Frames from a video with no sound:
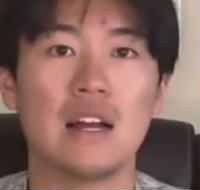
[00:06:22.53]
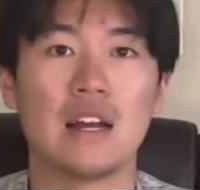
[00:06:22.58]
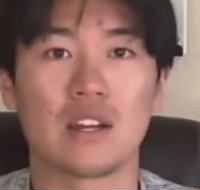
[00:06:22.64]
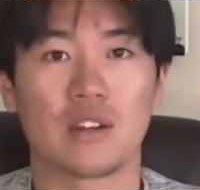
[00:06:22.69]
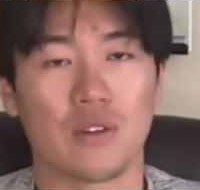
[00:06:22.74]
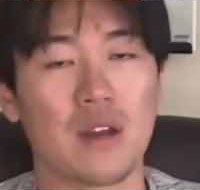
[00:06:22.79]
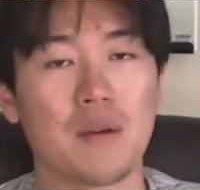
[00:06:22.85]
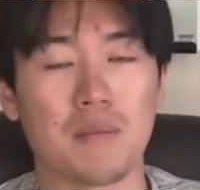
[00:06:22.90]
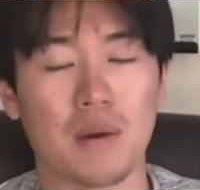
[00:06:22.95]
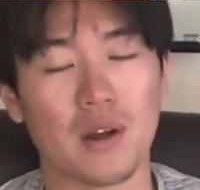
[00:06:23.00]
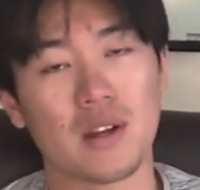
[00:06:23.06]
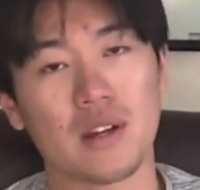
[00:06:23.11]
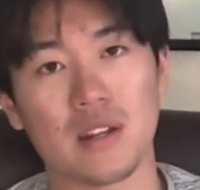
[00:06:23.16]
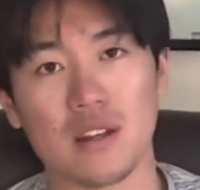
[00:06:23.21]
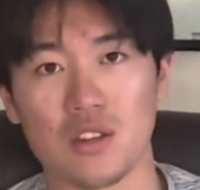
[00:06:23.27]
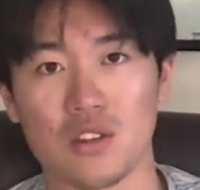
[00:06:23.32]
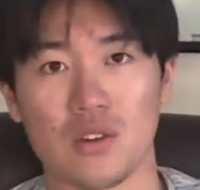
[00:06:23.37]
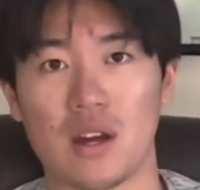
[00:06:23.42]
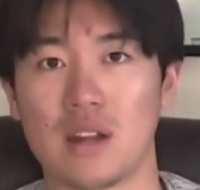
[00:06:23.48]
Great
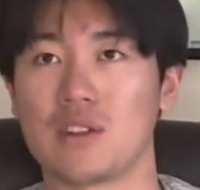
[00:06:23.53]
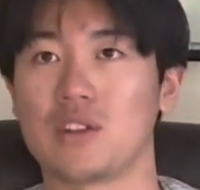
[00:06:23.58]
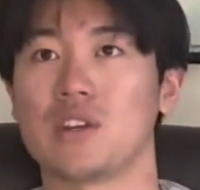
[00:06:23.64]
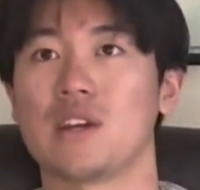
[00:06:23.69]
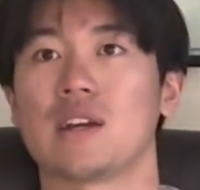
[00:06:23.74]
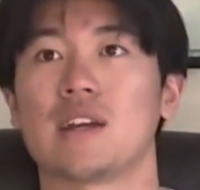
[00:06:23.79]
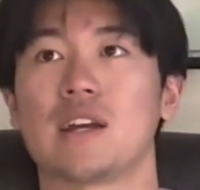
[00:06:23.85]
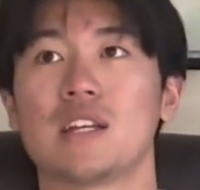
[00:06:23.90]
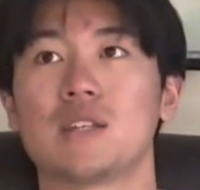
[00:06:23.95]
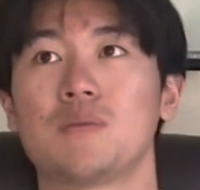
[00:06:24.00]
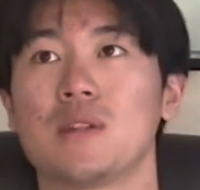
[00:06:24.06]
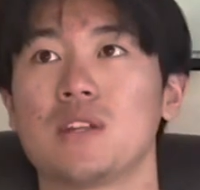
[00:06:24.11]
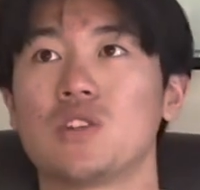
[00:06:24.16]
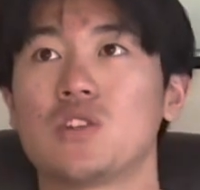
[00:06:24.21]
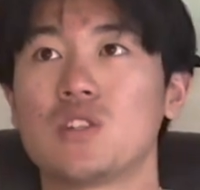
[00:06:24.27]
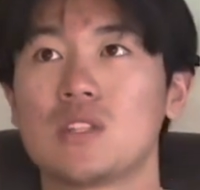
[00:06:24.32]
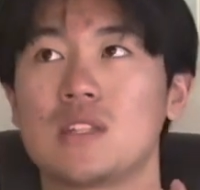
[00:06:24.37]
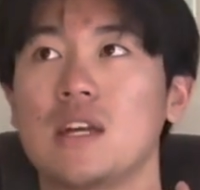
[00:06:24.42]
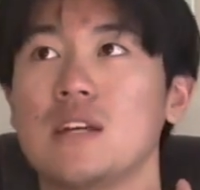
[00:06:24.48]
marketing strategy, I guess, but it's
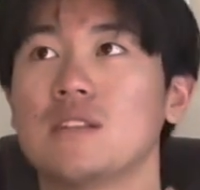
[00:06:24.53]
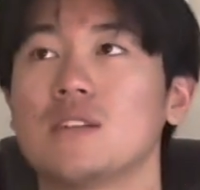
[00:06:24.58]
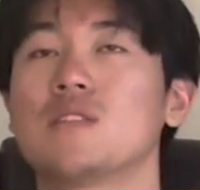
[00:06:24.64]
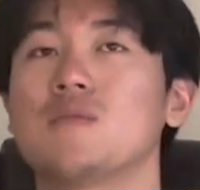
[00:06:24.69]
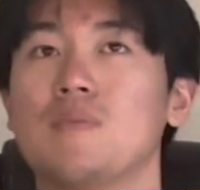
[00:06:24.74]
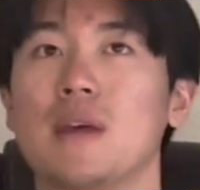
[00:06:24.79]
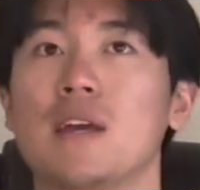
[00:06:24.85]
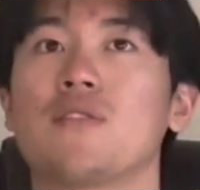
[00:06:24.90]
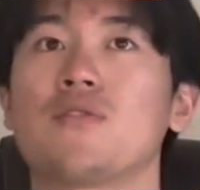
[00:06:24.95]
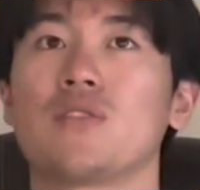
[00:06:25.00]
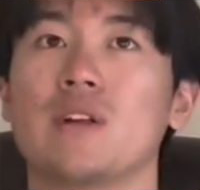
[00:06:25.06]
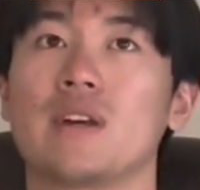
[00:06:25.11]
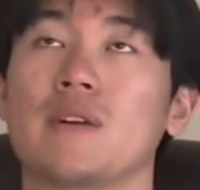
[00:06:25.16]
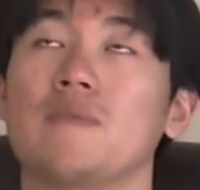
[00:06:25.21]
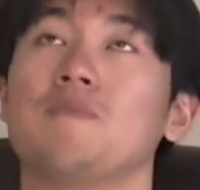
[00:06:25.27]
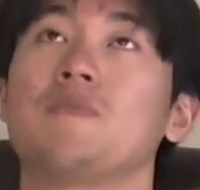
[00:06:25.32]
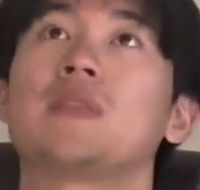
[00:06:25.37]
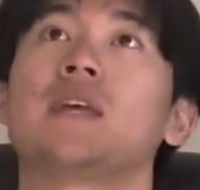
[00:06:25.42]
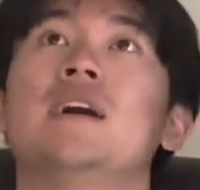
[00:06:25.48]
just, it doesn't make for
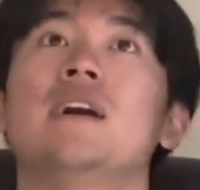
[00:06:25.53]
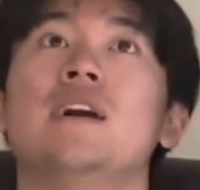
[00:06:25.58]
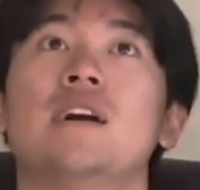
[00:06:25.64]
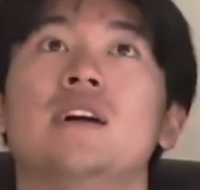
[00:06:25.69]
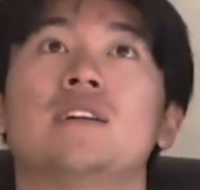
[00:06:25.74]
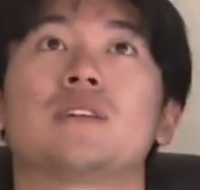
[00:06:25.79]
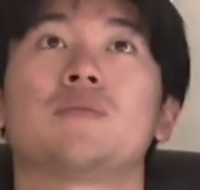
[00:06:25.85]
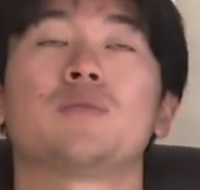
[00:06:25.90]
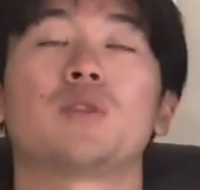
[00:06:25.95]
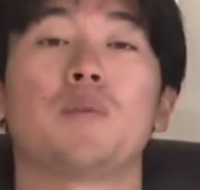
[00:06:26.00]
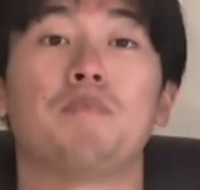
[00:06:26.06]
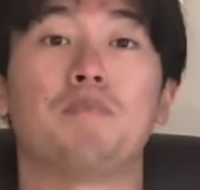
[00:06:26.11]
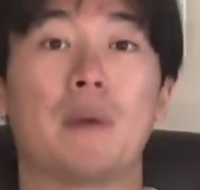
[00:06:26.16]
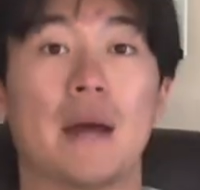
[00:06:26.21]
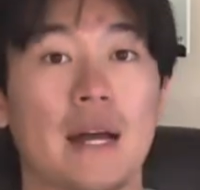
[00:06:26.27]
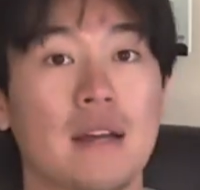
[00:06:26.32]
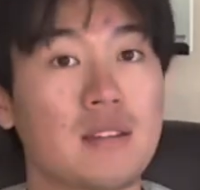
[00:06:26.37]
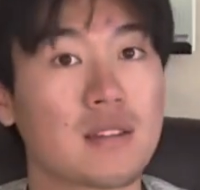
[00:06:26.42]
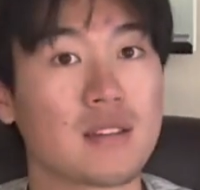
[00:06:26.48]
like some of the
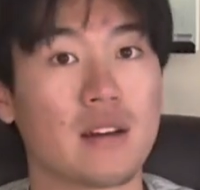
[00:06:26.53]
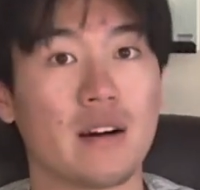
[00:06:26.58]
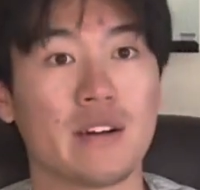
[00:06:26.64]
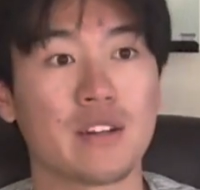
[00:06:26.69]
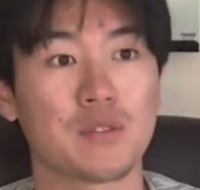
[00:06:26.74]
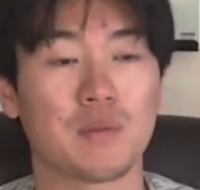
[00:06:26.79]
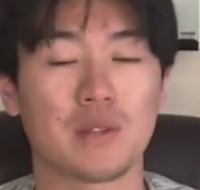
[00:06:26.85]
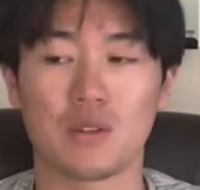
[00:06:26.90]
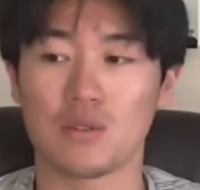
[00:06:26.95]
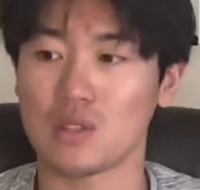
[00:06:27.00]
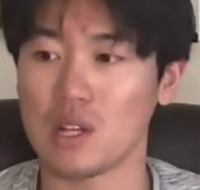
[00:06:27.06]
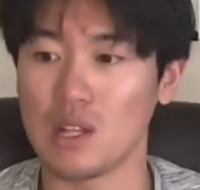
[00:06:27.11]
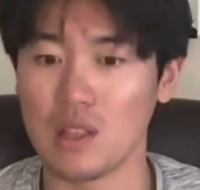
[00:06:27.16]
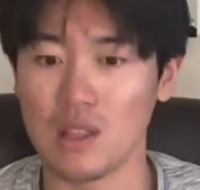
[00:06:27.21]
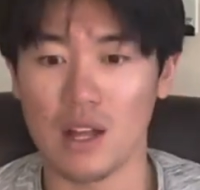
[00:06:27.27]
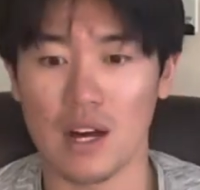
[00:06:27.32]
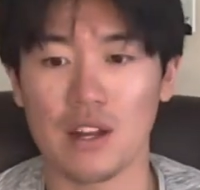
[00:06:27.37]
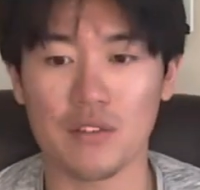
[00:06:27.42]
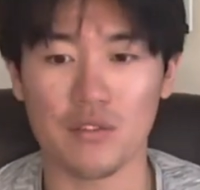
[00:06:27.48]
best songs, but there's a
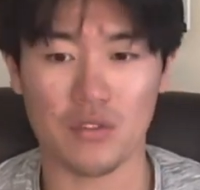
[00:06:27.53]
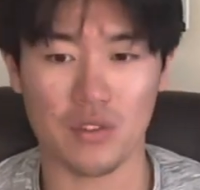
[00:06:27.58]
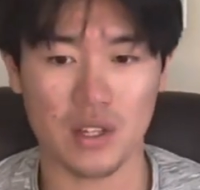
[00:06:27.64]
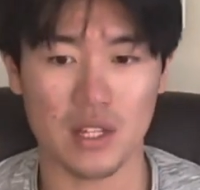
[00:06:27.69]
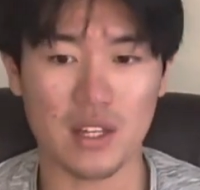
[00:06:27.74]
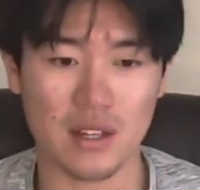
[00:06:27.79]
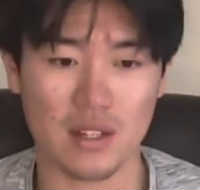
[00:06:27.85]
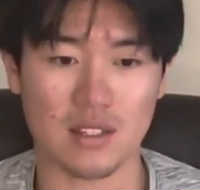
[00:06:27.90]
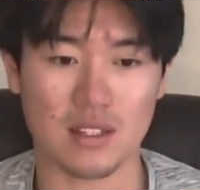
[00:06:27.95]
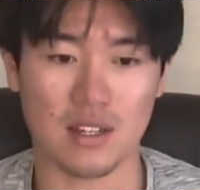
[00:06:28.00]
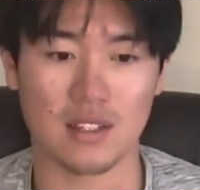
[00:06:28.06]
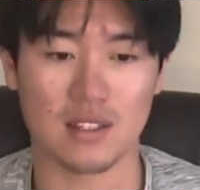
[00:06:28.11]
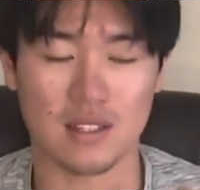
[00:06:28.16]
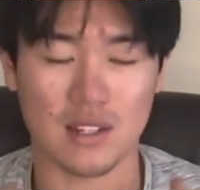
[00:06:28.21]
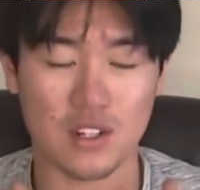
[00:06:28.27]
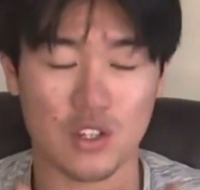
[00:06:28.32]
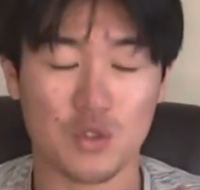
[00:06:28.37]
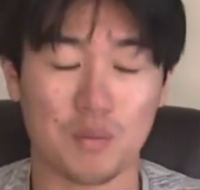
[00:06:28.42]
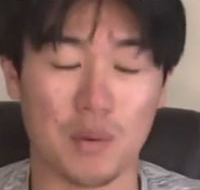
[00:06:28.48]
lot of really good songs that
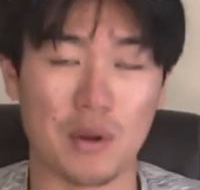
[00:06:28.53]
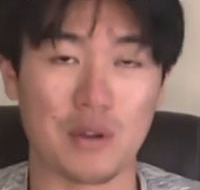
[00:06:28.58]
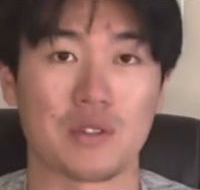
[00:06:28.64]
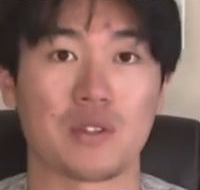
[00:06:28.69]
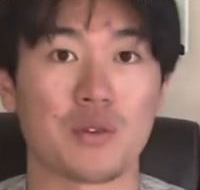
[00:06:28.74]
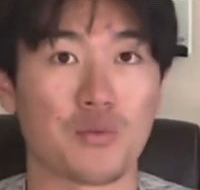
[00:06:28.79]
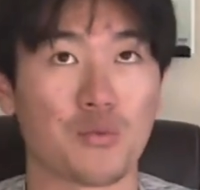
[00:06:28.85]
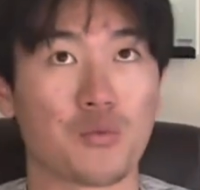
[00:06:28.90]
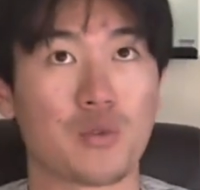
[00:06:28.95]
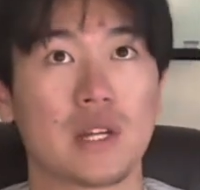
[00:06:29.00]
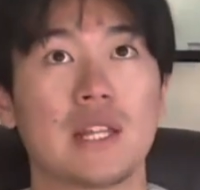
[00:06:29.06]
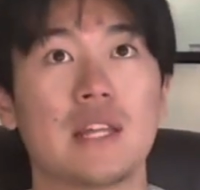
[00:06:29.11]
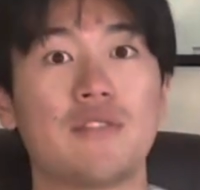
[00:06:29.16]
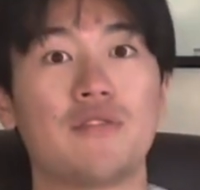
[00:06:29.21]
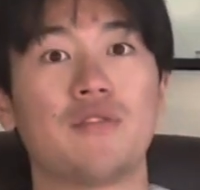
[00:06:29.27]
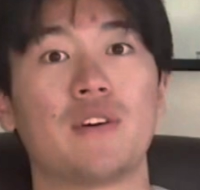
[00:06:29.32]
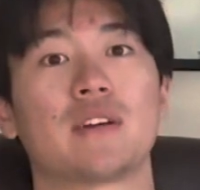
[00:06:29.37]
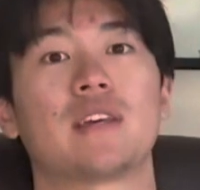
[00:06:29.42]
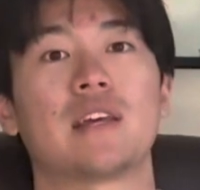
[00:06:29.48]
I just personally really
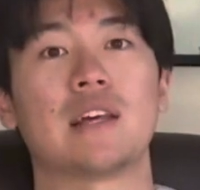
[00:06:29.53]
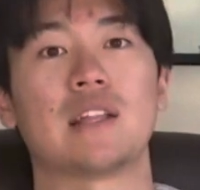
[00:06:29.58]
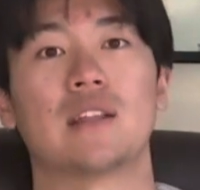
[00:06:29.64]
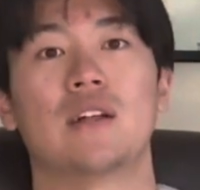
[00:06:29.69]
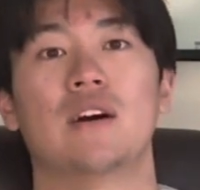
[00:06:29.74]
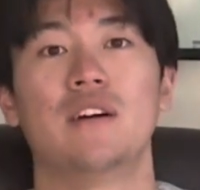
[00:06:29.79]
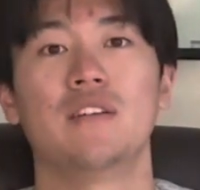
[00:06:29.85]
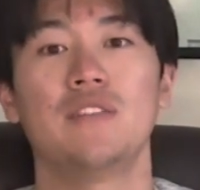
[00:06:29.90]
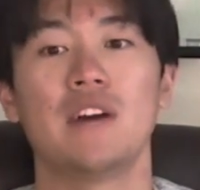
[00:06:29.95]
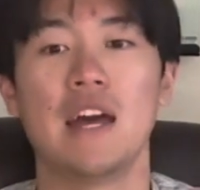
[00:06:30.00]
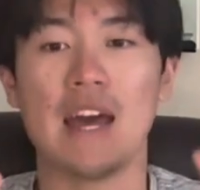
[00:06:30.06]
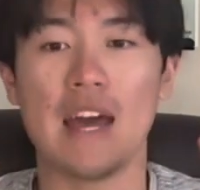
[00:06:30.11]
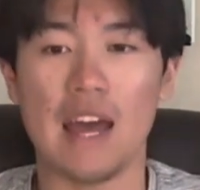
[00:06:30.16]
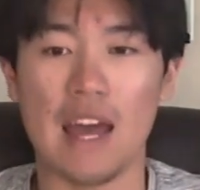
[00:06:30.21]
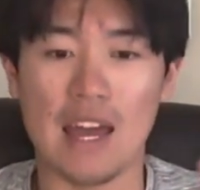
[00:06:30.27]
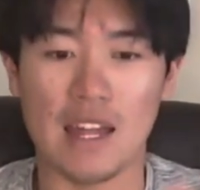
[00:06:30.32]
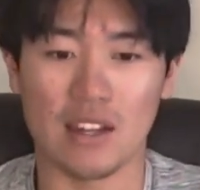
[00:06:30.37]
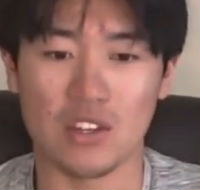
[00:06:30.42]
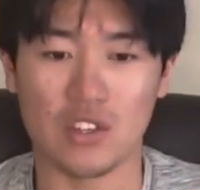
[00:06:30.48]
fucking love,
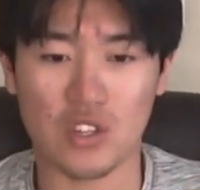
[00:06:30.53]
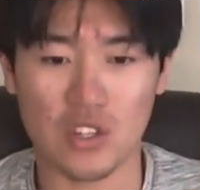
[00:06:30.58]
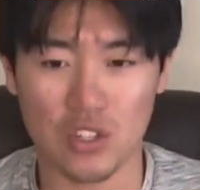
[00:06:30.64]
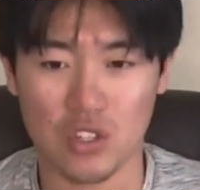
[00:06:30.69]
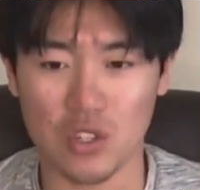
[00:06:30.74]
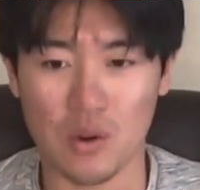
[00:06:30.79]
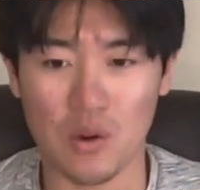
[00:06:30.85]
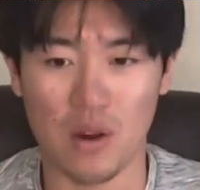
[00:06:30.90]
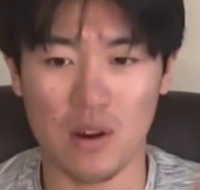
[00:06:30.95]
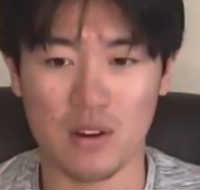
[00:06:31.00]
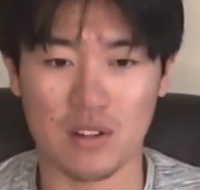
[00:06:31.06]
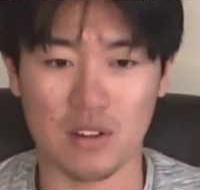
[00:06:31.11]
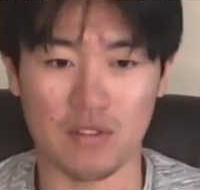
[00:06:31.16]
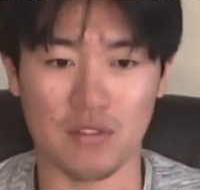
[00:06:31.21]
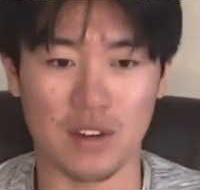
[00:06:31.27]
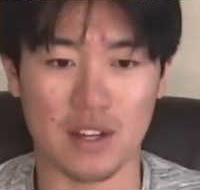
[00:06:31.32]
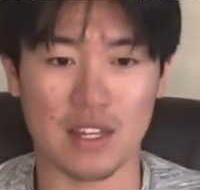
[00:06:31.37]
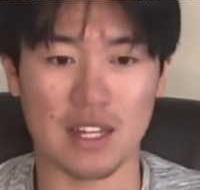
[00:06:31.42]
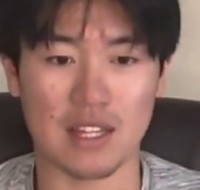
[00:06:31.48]
and it's just so hard to
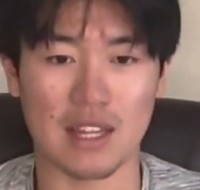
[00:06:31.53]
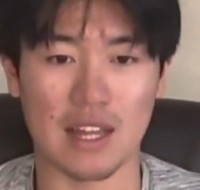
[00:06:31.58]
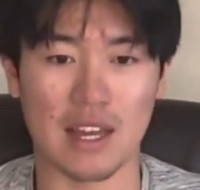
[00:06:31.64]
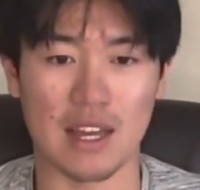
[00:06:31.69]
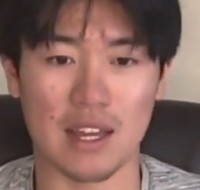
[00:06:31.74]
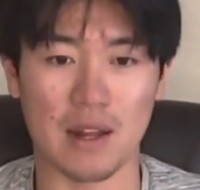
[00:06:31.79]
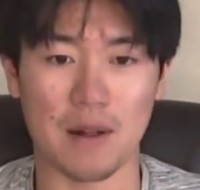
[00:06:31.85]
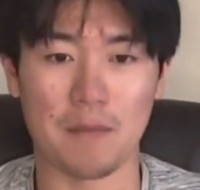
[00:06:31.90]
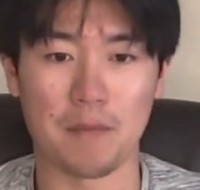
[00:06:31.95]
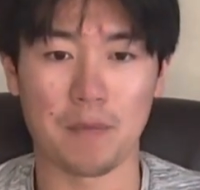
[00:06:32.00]
fucking like,